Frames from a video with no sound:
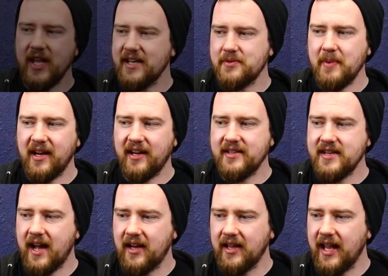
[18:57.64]
that's my
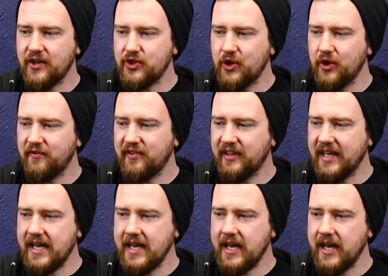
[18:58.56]
guitar collection.
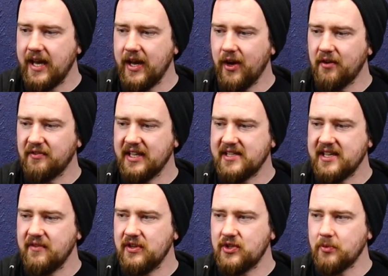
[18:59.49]
Hopefully it's
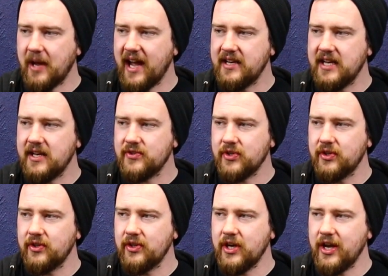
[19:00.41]
give you some ideas and